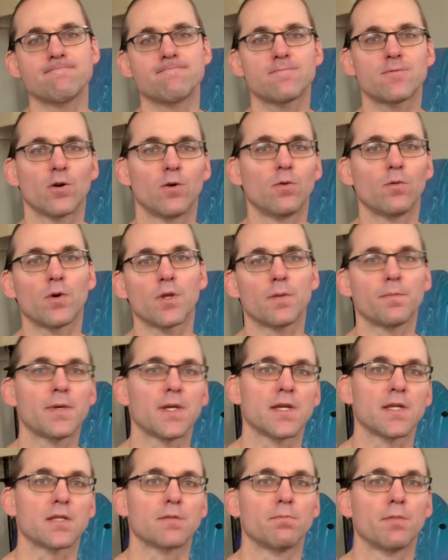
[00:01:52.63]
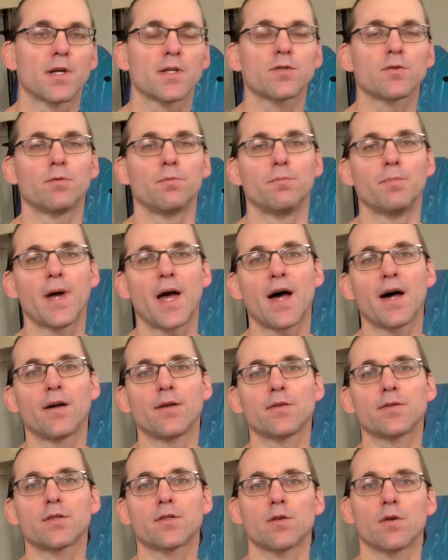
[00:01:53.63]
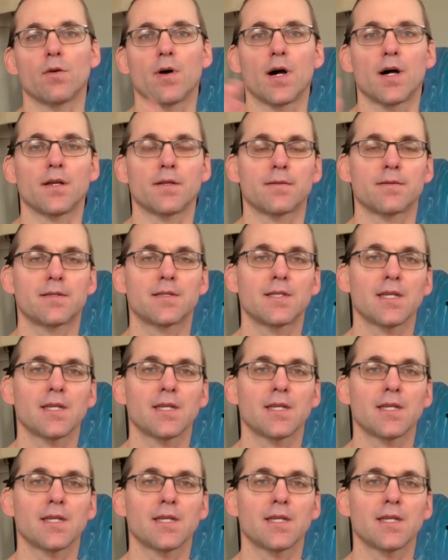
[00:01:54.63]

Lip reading: don't want to be as muscle bound, so I'll